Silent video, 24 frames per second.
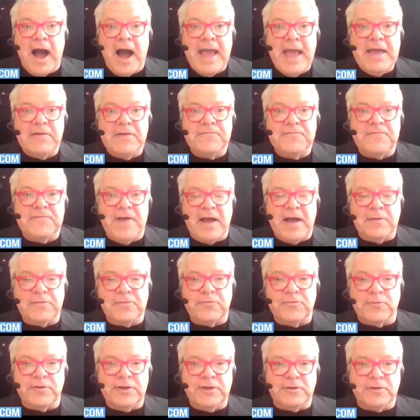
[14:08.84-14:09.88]
have found
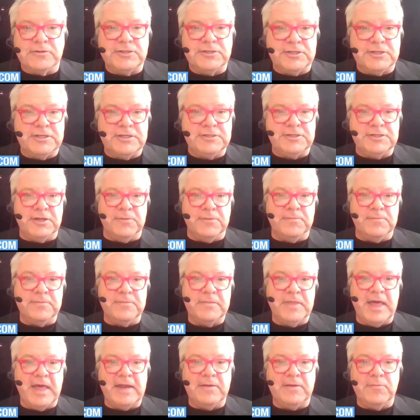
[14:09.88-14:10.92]
through your system
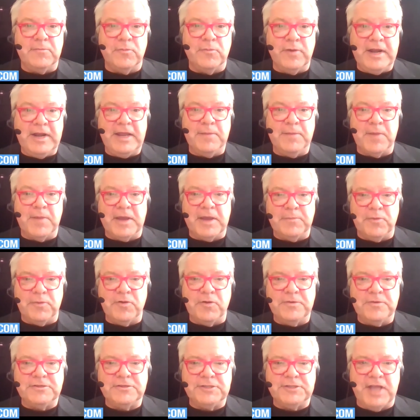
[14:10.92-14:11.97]
that reading my
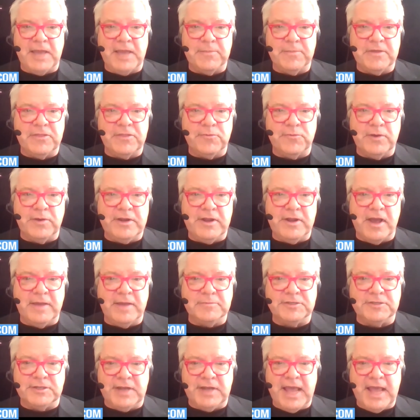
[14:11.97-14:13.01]
purpose statement 3
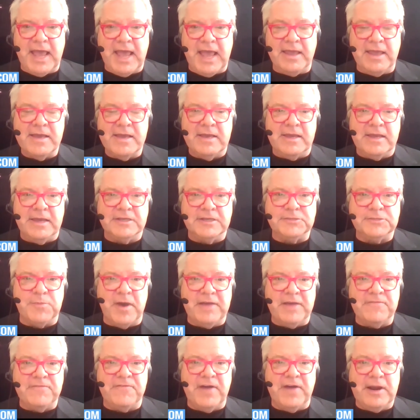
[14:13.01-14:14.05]
times a day is
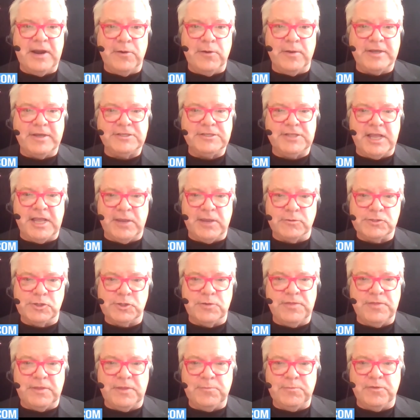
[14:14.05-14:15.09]
my fire
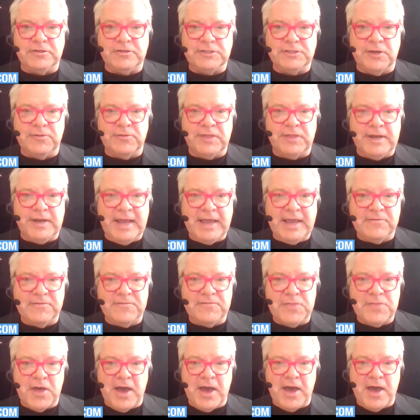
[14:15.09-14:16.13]
extinguisher that puts out the negative
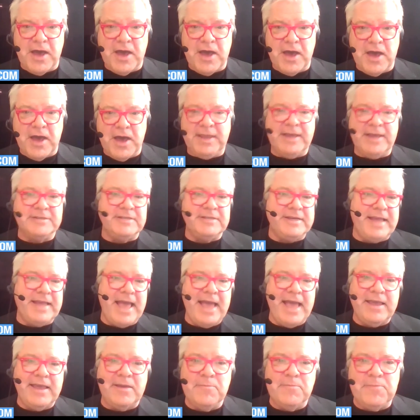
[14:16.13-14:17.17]
thoughts, because it
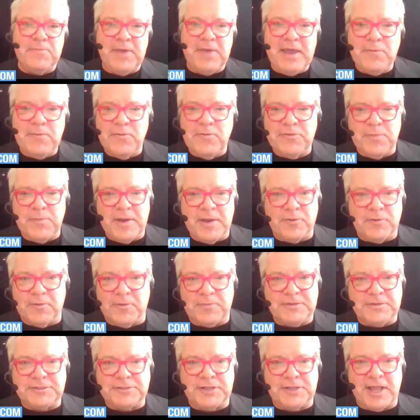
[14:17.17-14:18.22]
can't compete with my
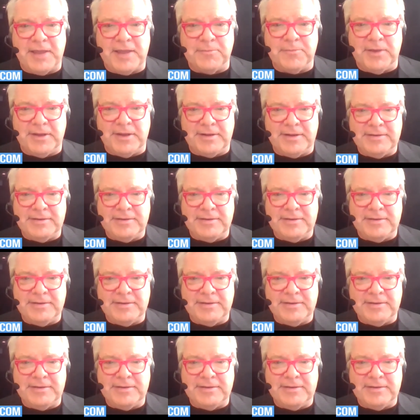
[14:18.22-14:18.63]
purpose statement.